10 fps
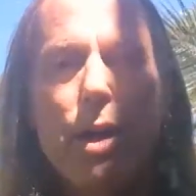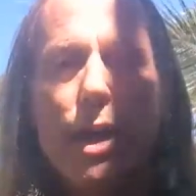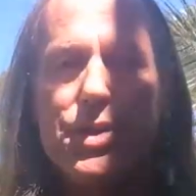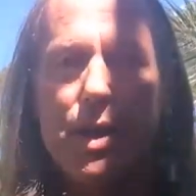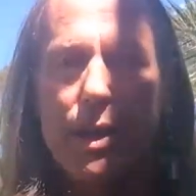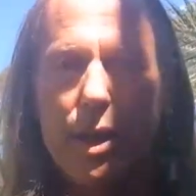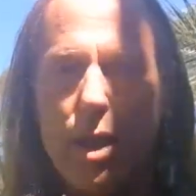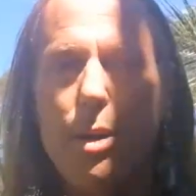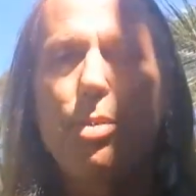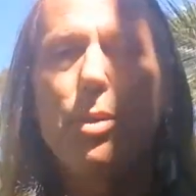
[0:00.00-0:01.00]
It's like a
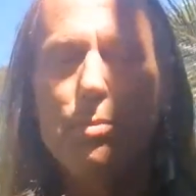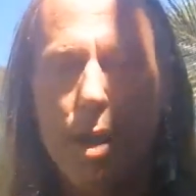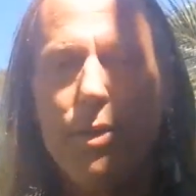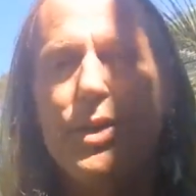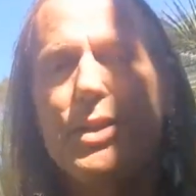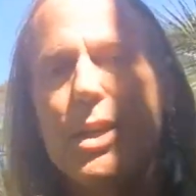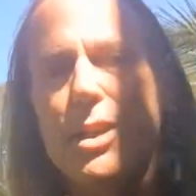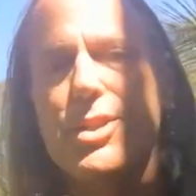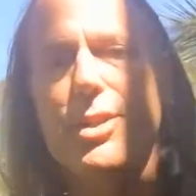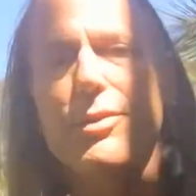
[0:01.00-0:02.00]
couple month
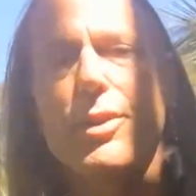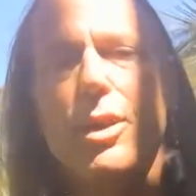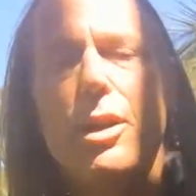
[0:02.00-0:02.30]
intensive,